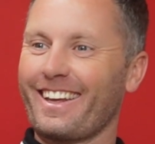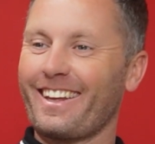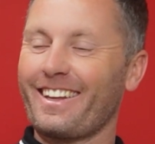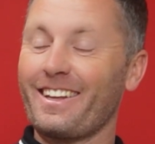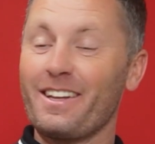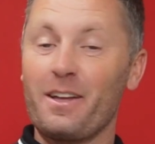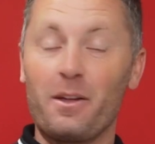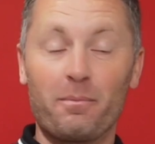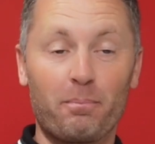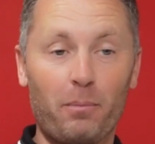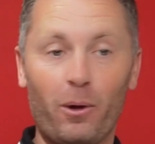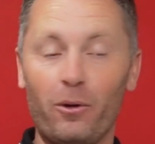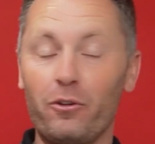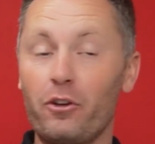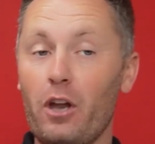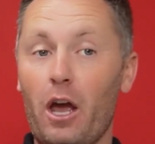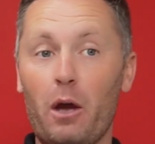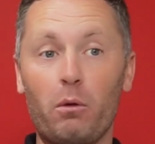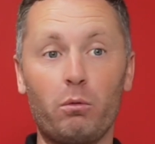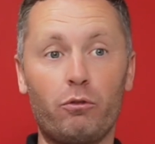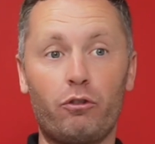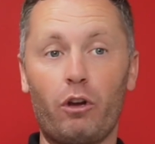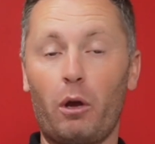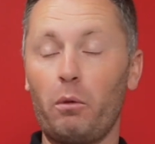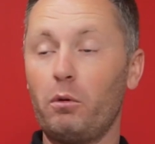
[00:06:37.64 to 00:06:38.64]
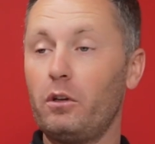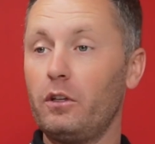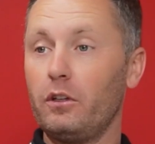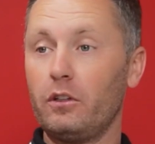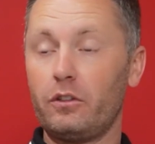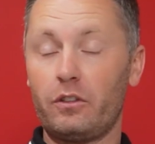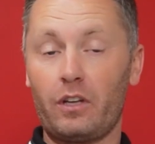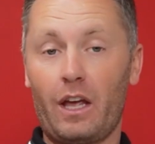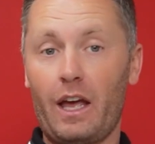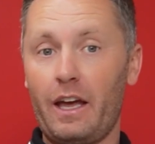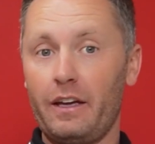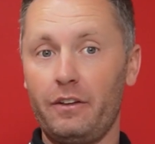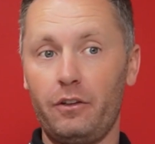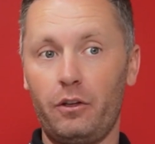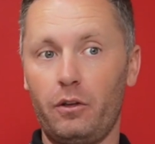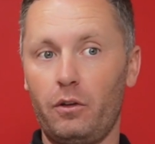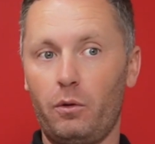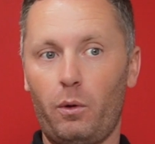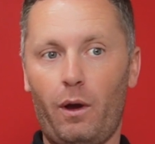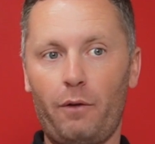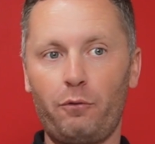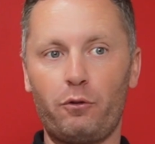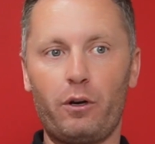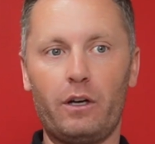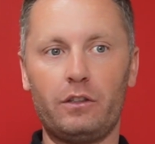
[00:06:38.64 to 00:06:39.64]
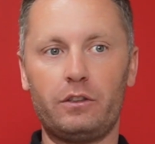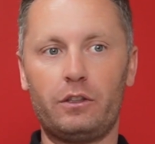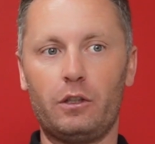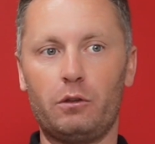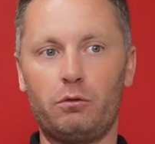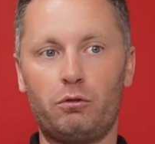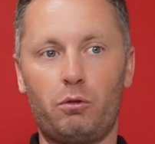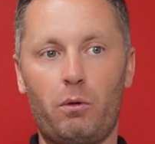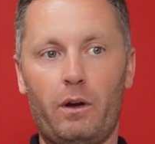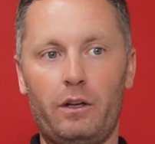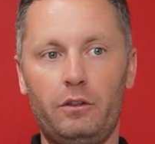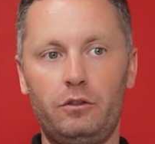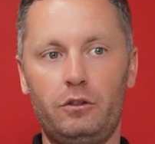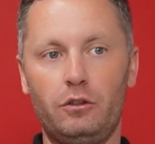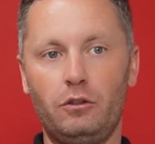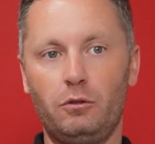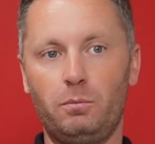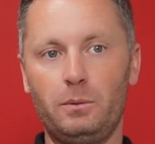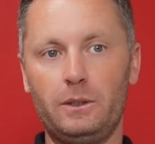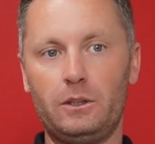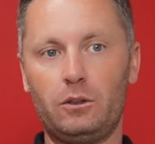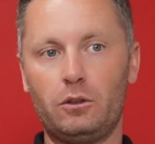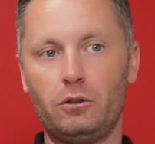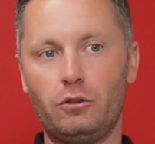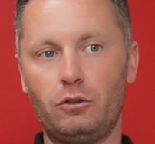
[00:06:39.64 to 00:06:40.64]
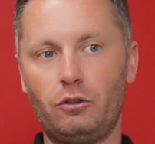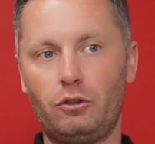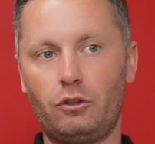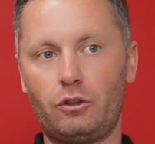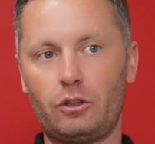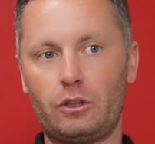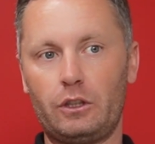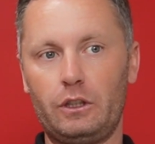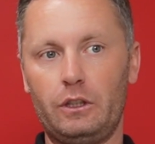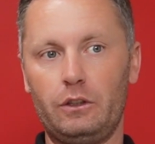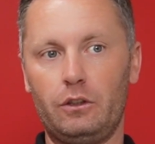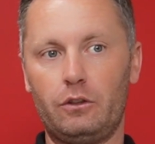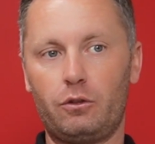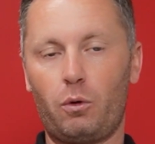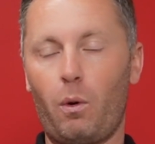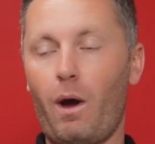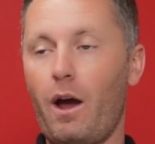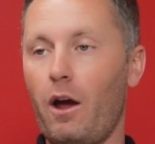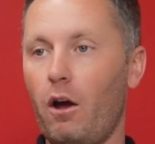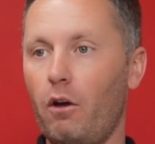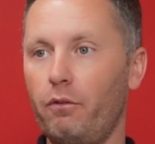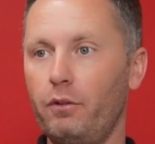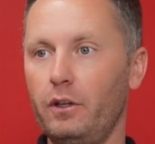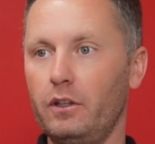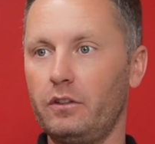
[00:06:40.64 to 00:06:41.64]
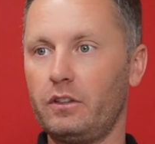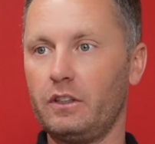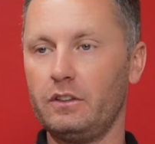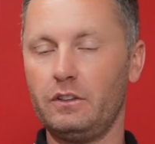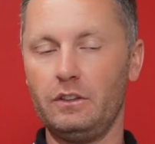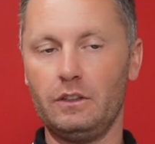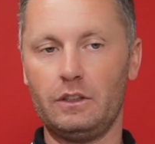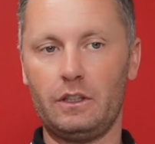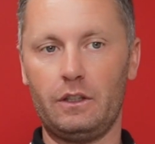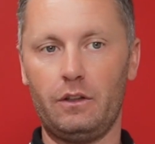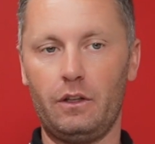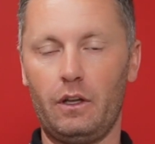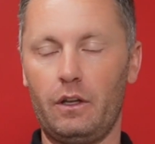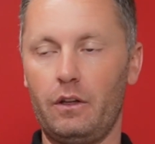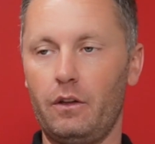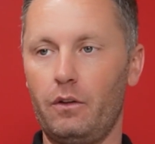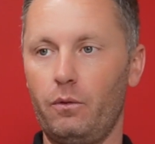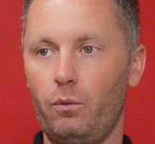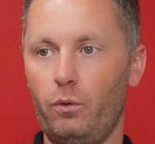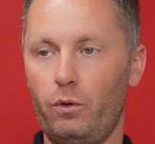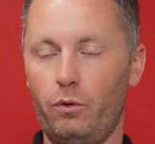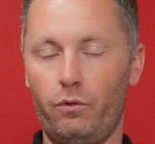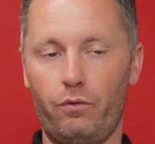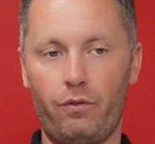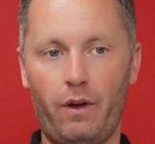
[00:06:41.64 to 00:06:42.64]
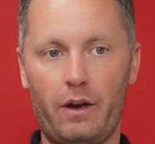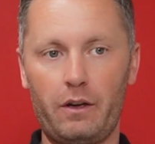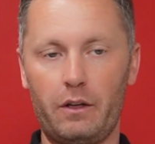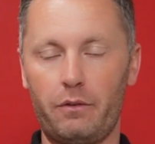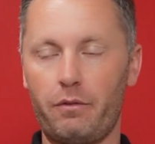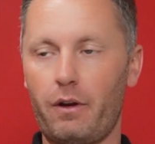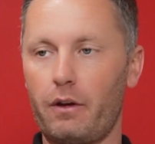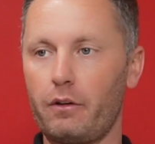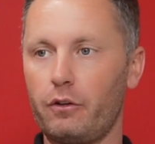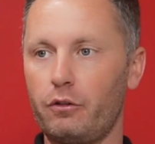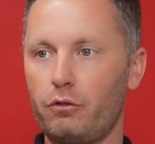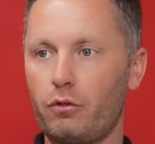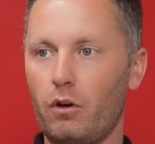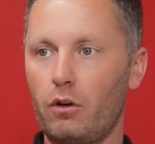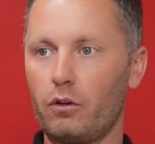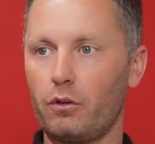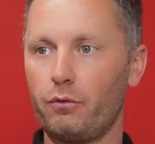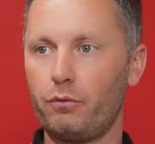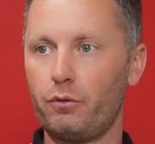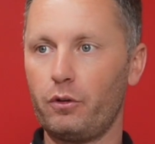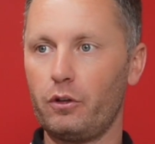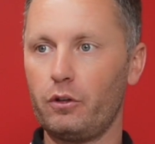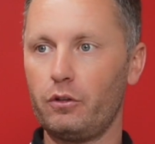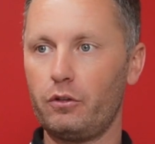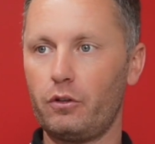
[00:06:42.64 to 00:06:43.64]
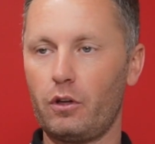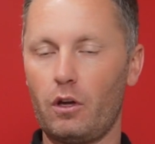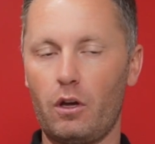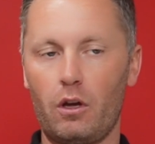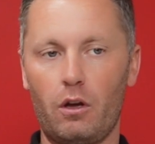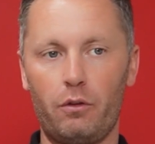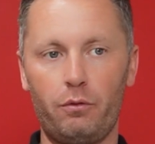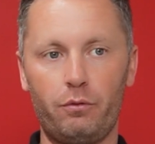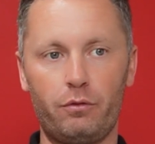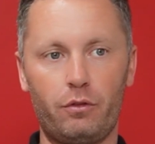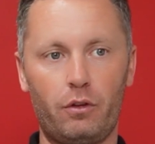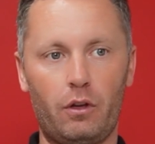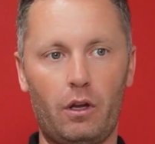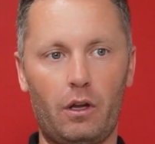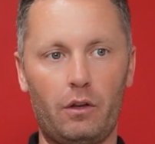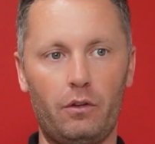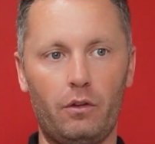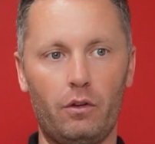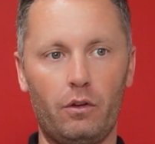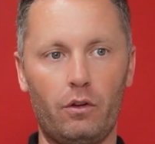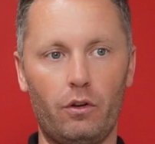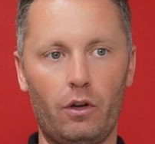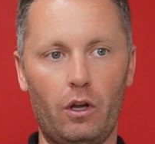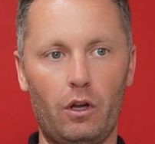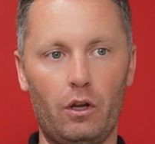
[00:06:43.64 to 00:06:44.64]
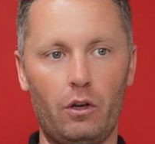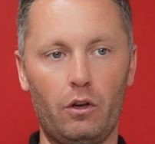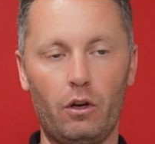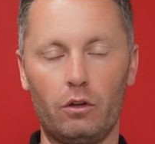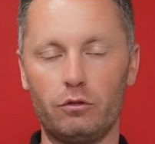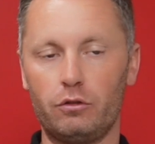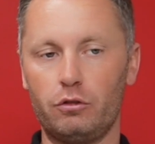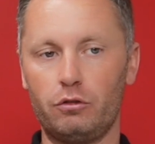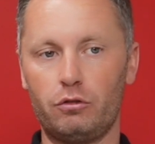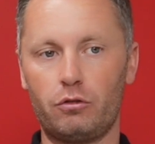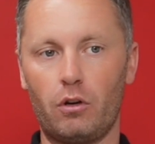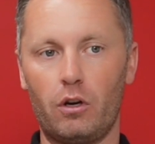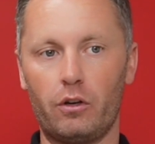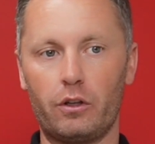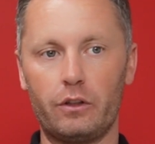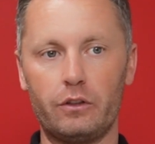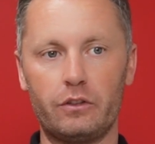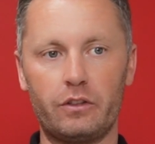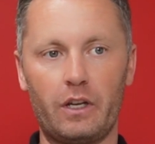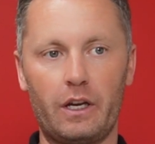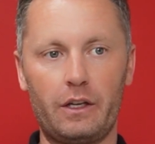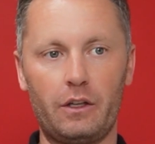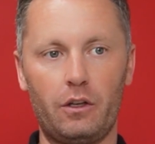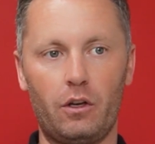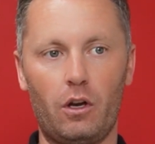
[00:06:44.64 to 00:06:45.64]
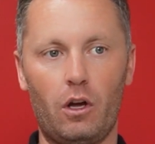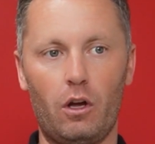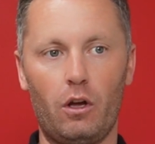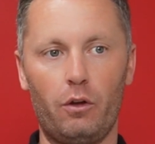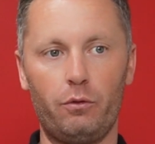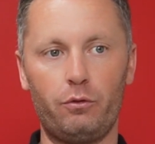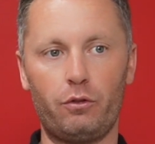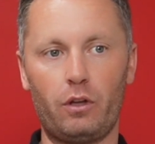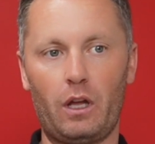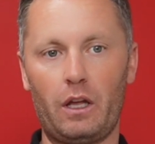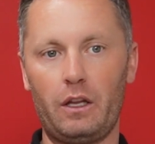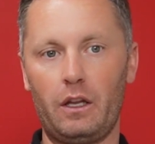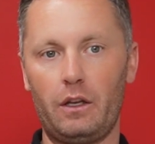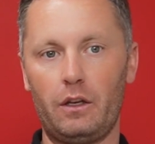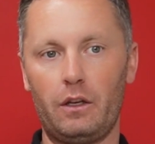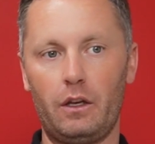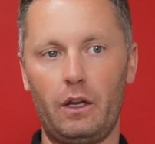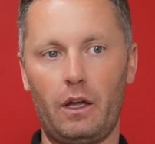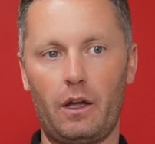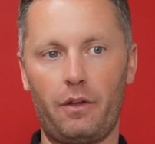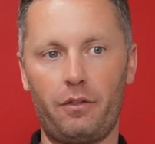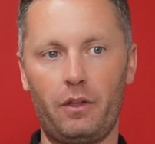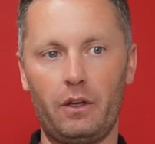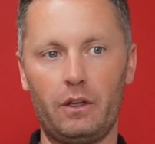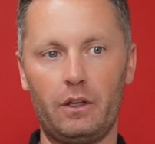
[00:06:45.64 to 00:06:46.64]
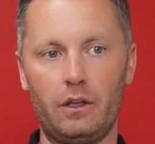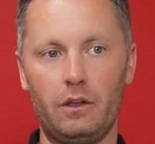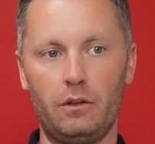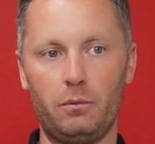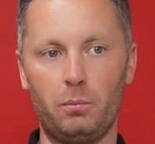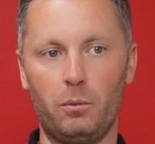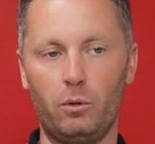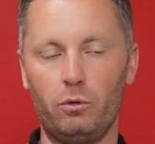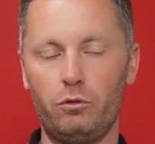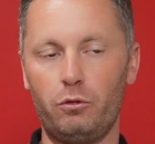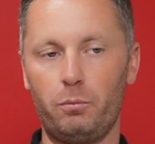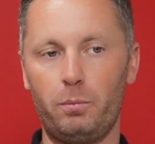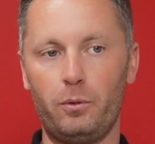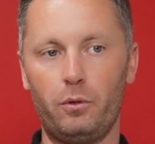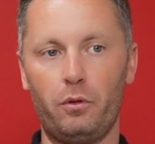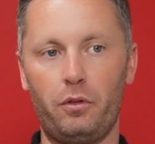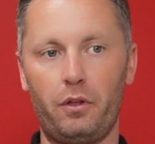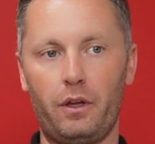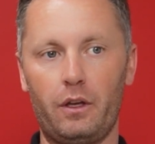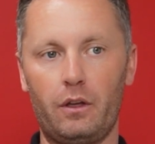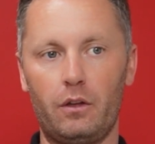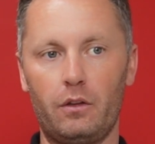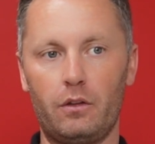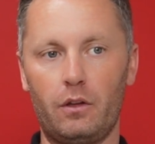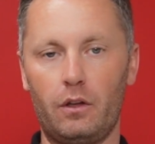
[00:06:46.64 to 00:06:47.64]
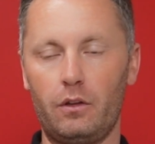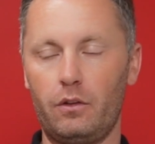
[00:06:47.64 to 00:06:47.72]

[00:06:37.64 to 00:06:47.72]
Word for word: Yeah, but now, joking aside, you have to ask those questions because it's quite obvious, isn't it, that we're very, very strong in first halves and uh, not so strong in second halves, and I think it's multiple things.